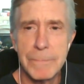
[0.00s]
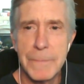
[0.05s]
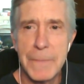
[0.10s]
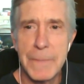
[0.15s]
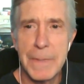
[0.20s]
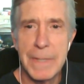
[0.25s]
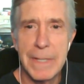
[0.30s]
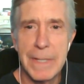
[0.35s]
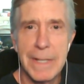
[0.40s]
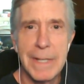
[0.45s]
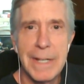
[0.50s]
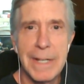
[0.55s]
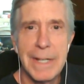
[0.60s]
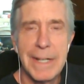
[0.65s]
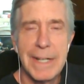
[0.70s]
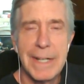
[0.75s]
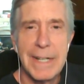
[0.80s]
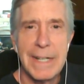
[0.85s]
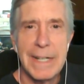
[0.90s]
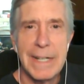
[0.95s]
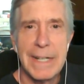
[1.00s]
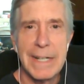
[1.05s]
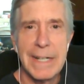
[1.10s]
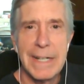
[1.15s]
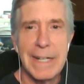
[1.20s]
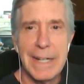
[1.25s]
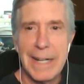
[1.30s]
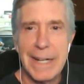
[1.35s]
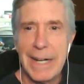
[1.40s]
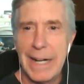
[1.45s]
With somebody.
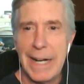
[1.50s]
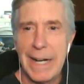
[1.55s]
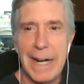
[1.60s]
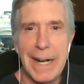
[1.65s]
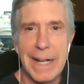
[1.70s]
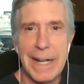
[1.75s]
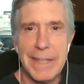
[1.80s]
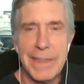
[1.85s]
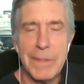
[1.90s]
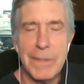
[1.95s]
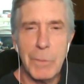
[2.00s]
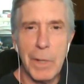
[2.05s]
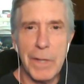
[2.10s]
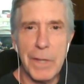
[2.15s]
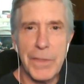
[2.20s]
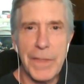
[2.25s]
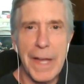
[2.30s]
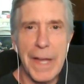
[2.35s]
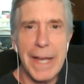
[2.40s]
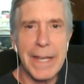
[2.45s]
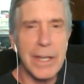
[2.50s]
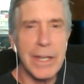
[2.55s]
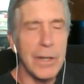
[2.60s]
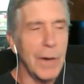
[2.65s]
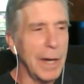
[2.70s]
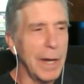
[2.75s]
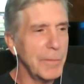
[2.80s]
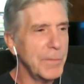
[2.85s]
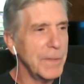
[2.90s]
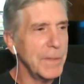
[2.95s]
Well, thank you.
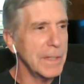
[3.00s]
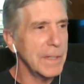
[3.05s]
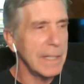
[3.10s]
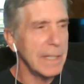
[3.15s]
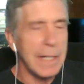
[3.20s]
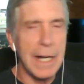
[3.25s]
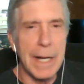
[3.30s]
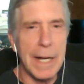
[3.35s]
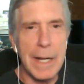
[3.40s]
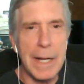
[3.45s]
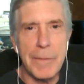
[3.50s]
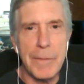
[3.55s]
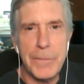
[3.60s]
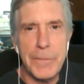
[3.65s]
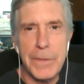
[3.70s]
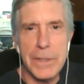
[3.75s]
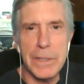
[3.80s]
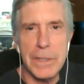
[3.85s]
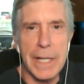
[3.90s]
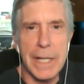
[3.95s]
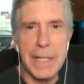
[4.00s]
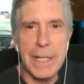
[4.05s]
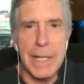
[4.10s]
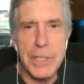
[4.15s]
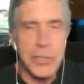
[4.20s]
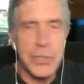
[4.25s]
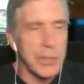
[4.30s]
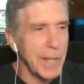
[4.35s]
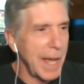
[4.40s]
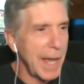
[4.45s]
I feel like I
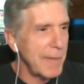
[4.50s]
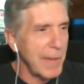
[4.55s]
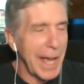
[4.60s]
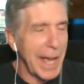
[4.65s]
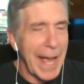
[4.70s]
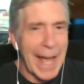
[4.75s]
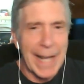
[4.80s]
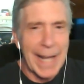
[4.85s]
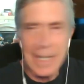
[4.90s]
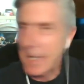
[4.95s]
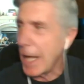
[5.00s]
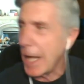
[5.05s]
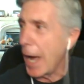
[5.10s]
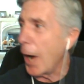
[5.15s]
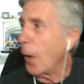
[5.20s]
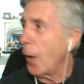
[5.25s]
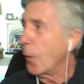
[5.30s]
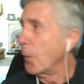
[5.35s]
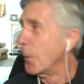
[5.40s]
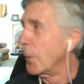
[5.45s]
should have a hat now.